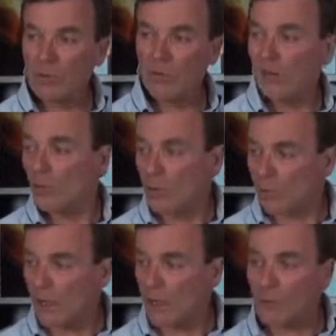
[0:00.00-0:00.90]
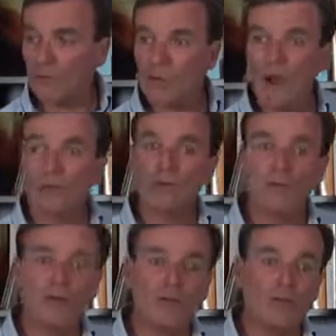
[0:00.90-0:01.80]
and all around for over a
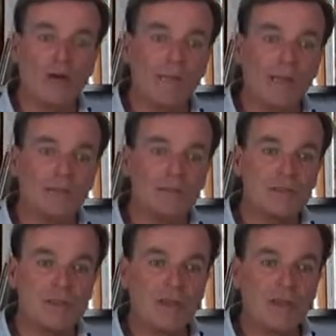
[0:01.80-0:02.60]
period of five months.